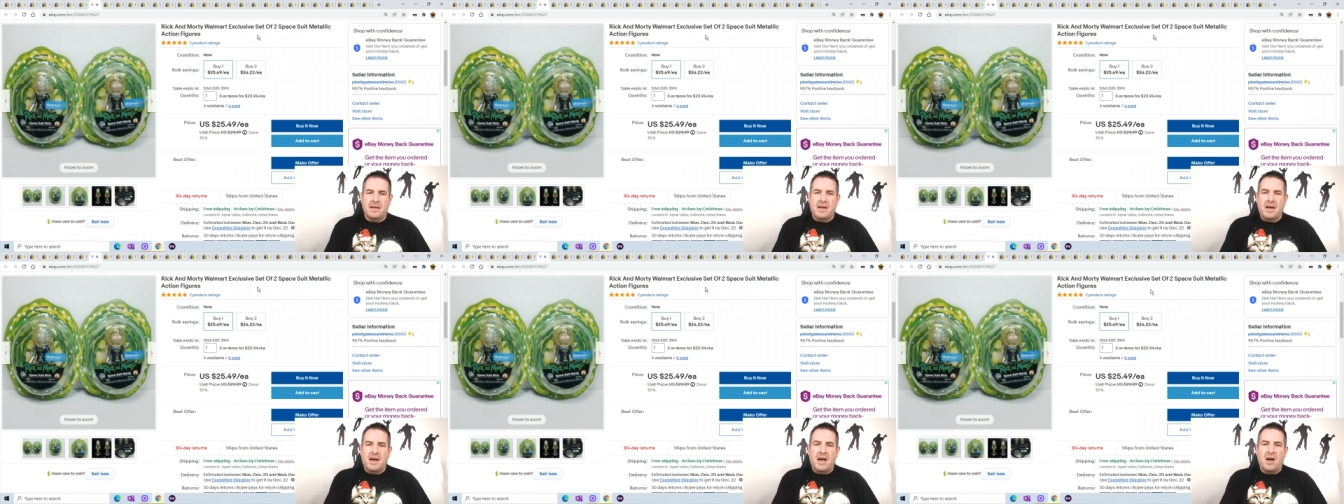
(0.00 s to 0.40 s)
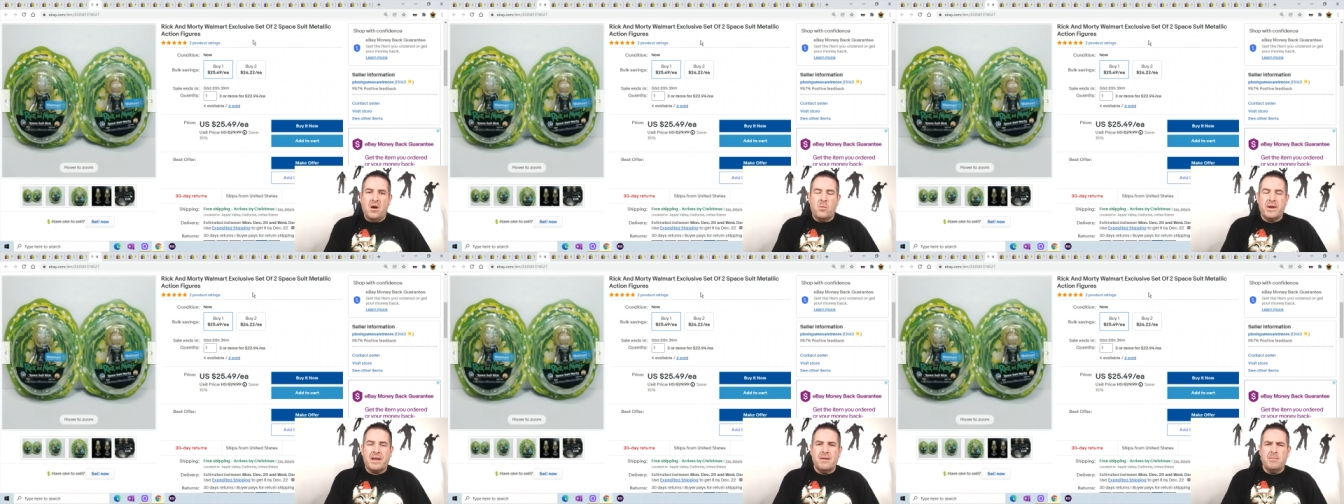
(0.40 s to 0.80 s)
Uh,
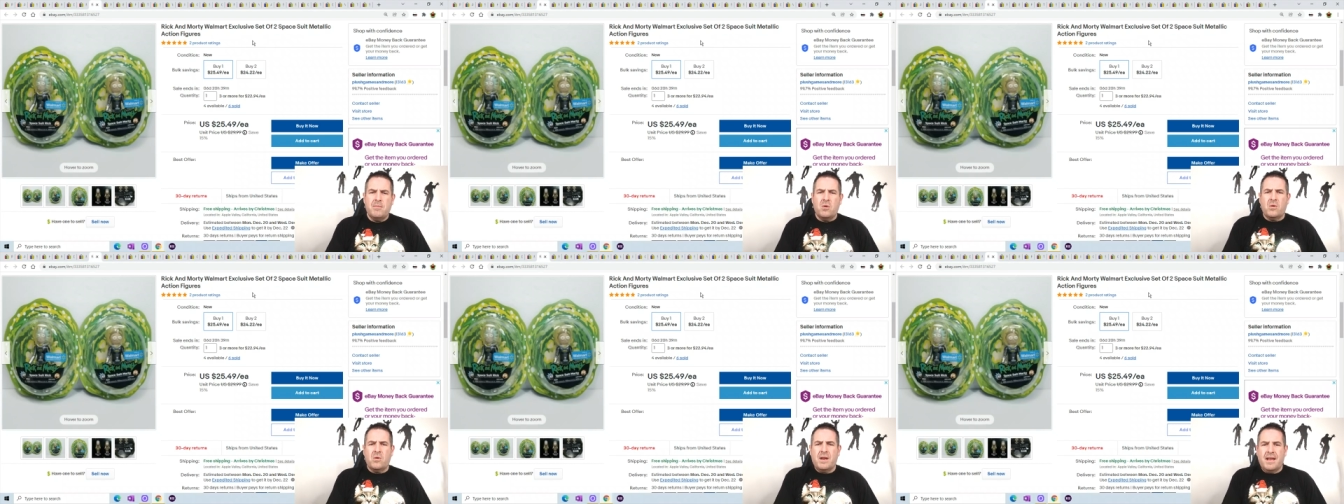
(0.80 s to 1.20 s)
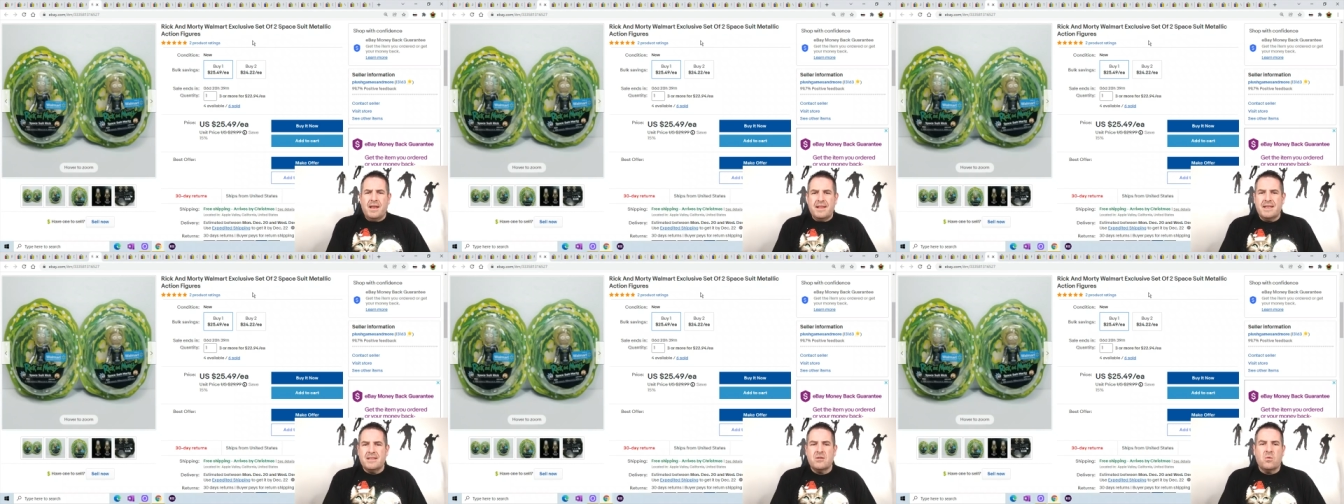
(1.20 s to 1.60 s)
Rick and Morty,
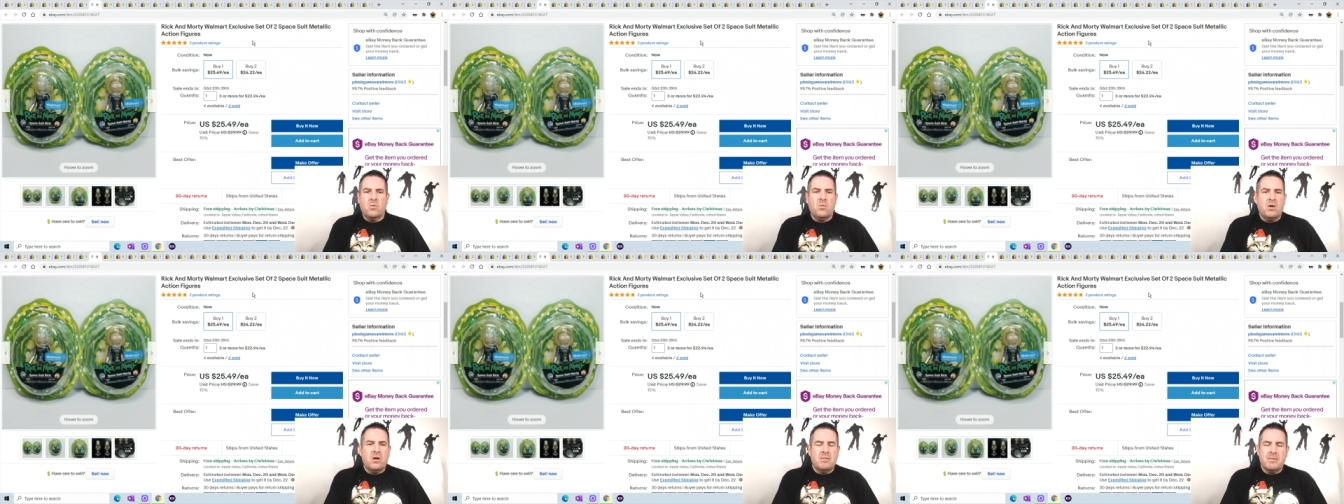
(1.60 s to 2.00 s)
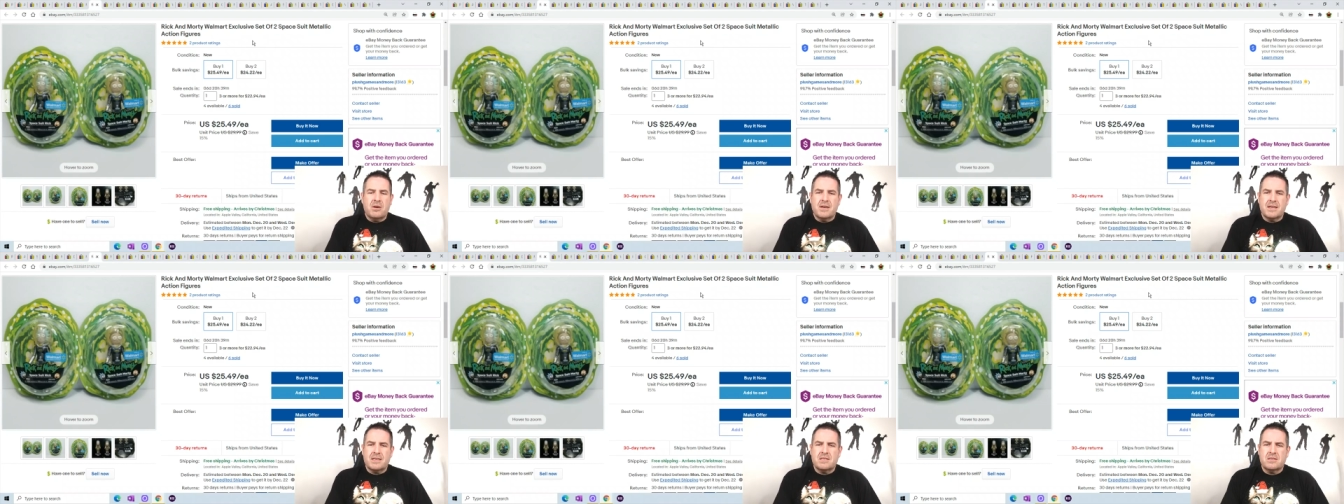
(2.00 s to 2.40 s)
these are
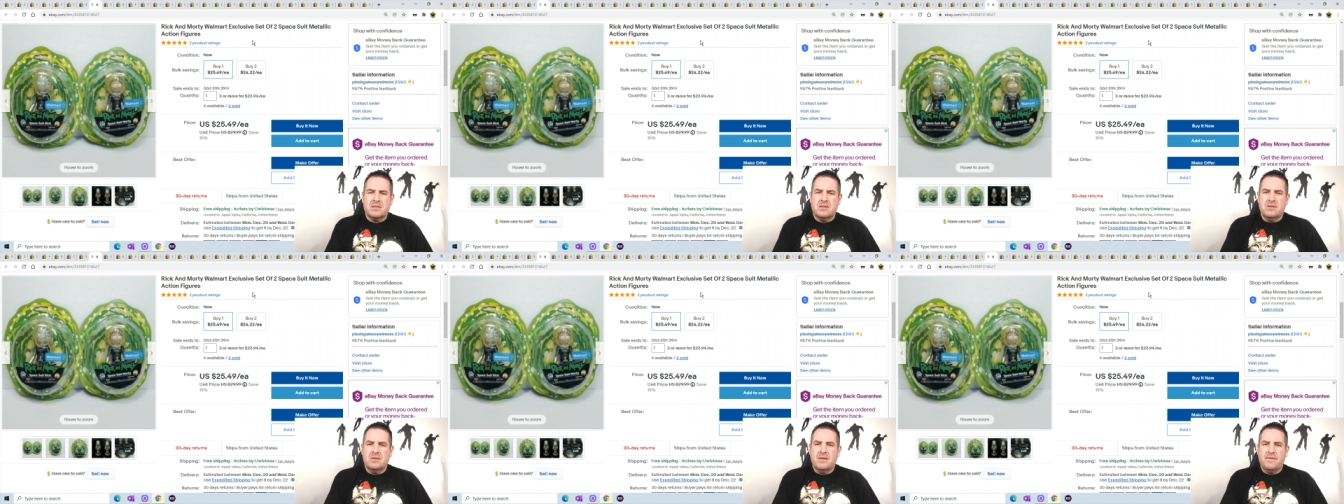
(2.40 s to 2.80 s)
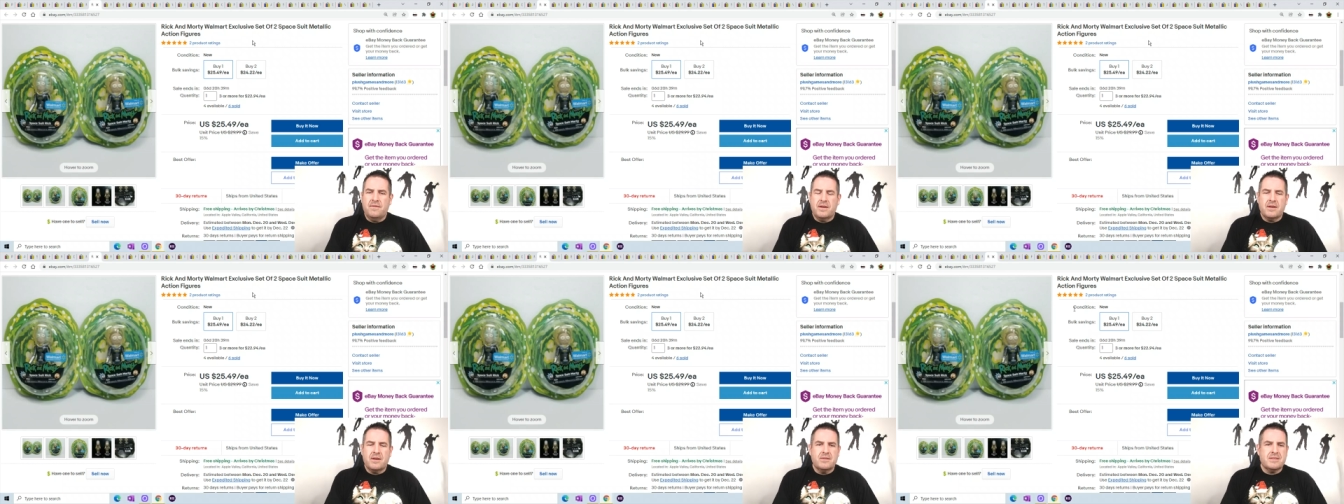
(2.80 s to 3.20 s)
Walmart exclusive
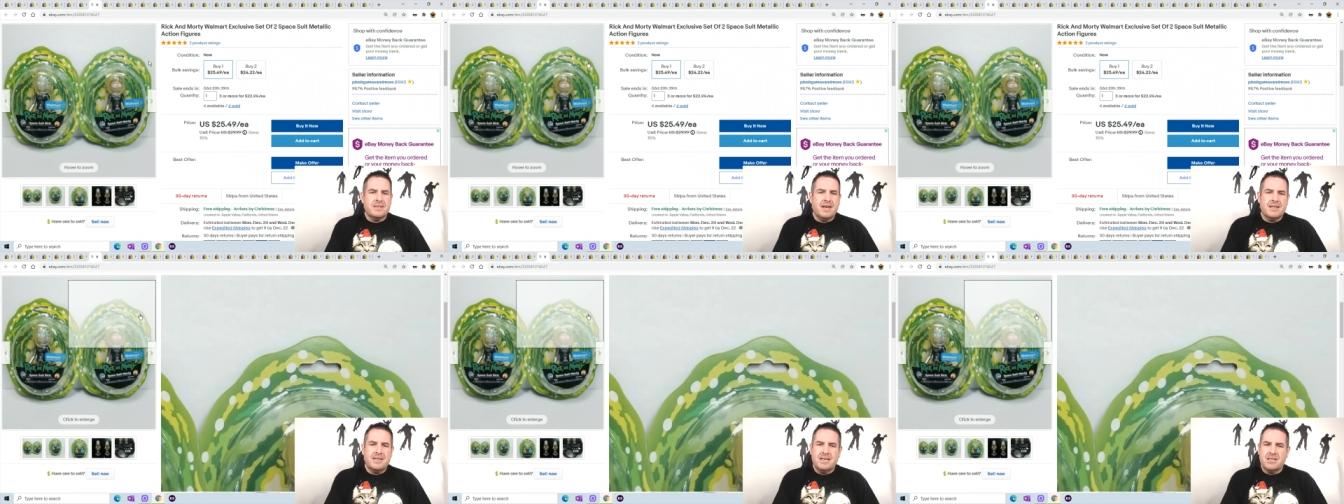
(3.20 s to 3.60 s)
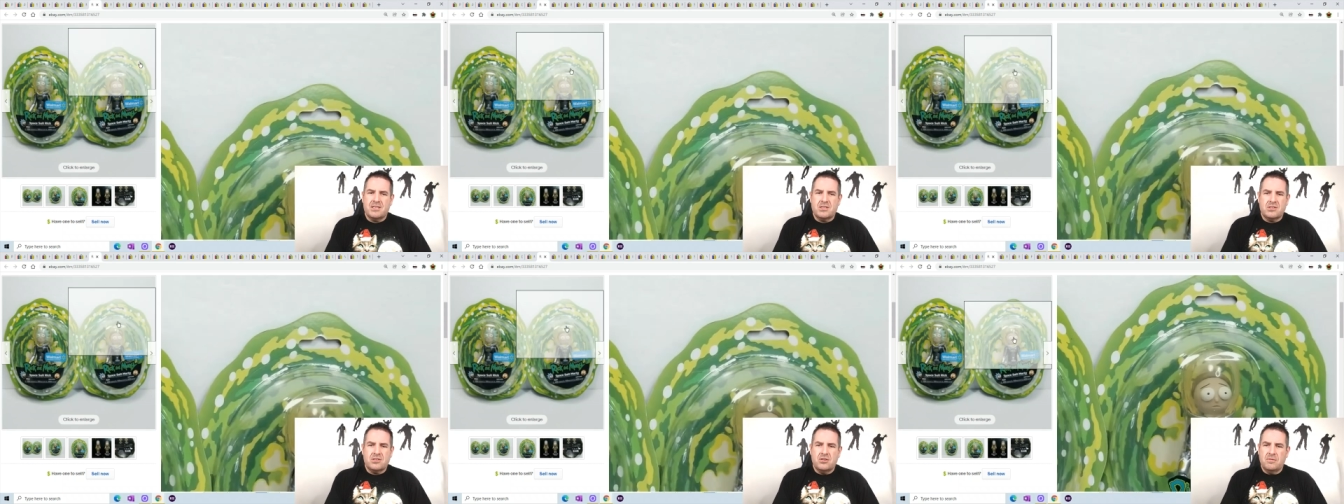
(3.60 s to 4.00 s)
figures. Got these
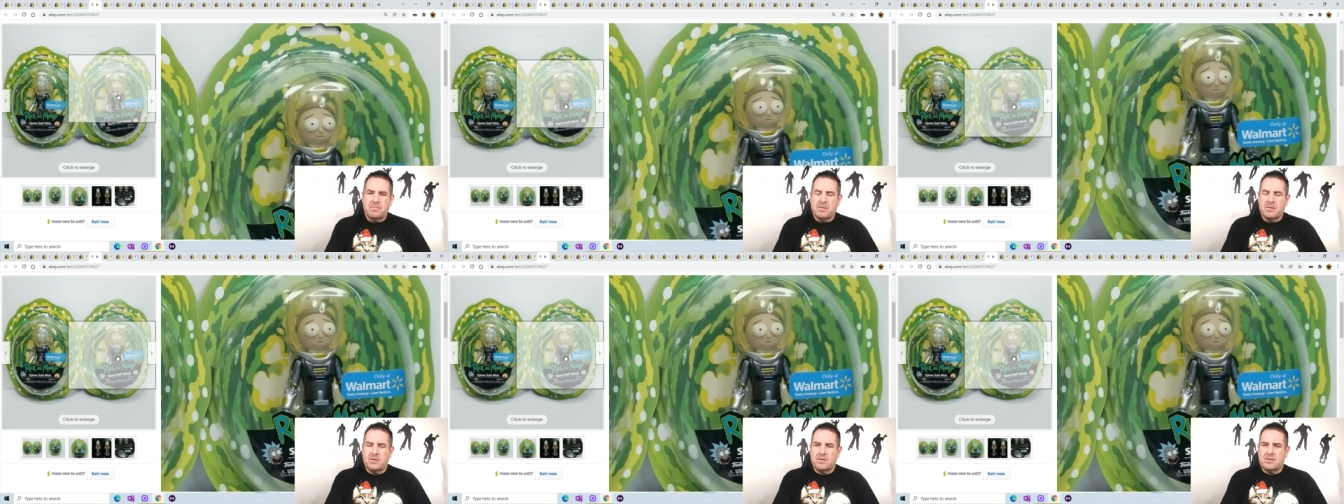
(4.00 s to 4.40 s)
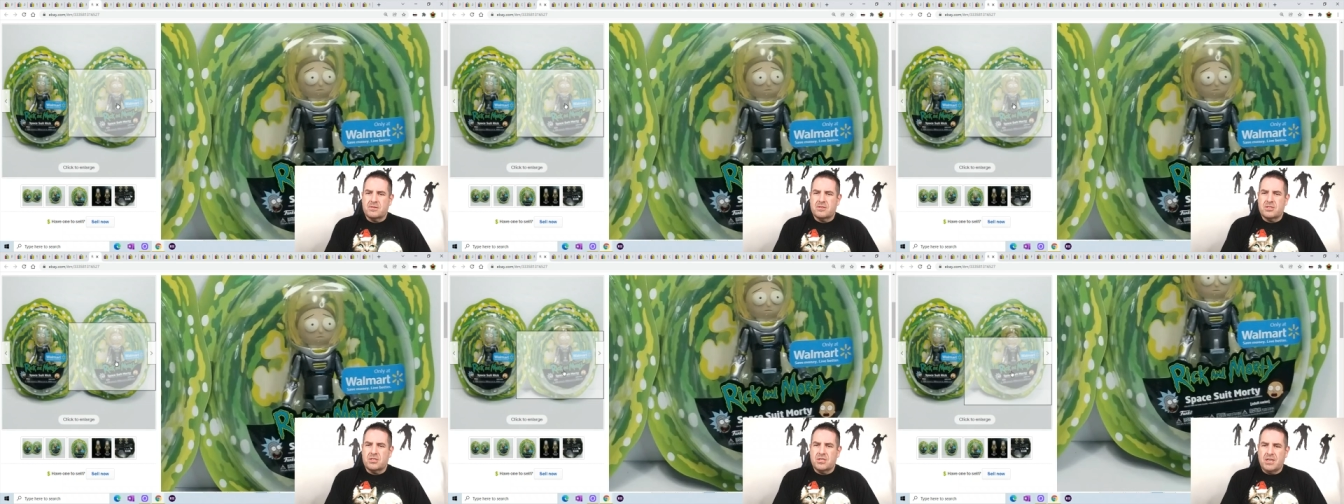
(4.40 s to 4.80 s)
super
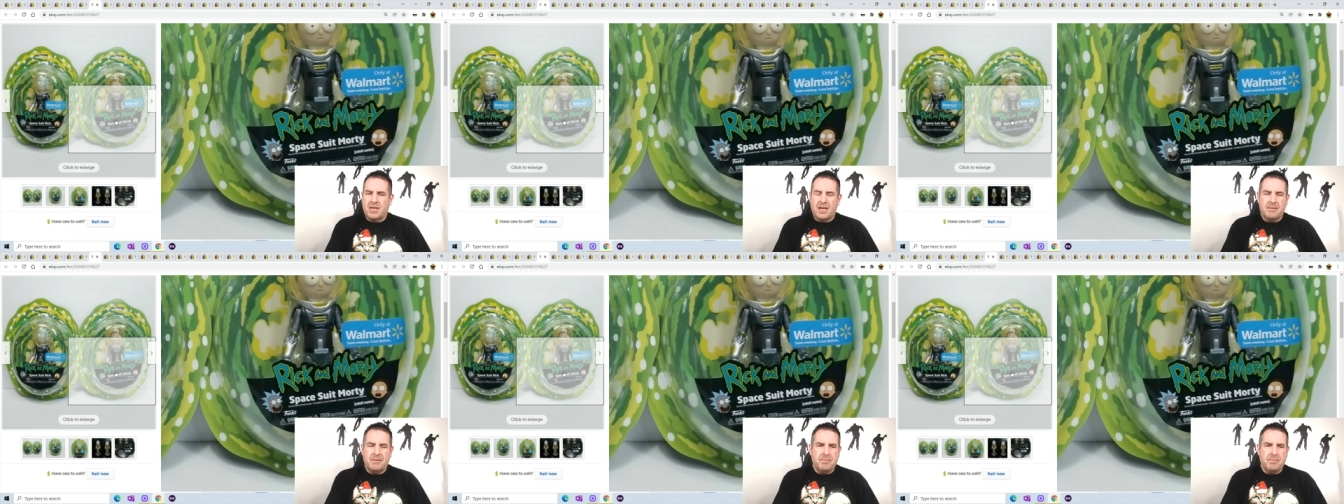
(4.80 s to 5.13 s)
cheap.